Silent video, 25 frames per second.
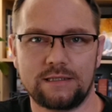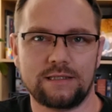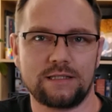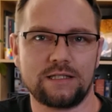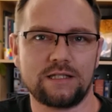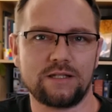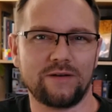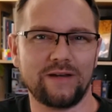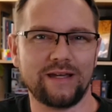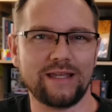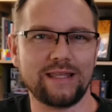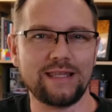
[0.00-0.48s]

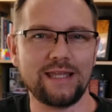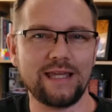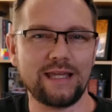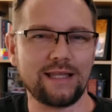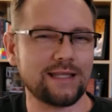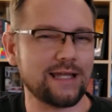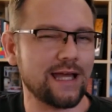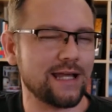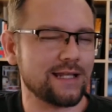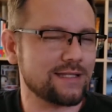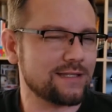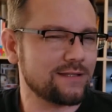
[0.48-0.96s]
So I think
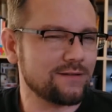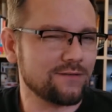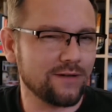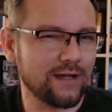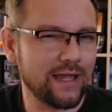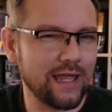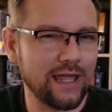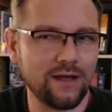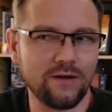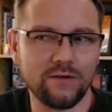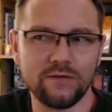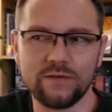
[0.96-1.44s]
that still
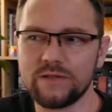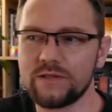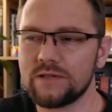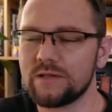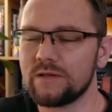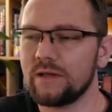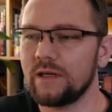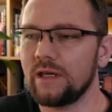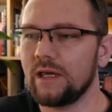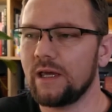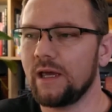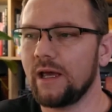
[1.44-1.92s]
counts.
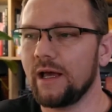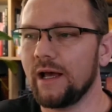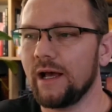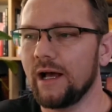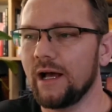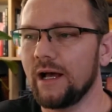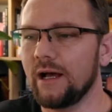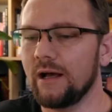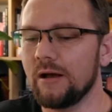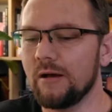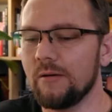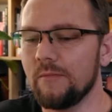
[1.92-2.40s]

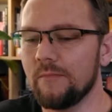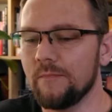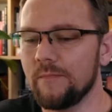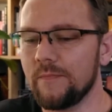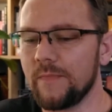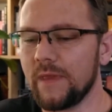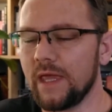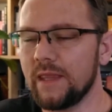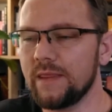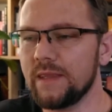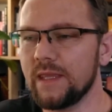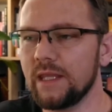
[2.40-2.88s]
And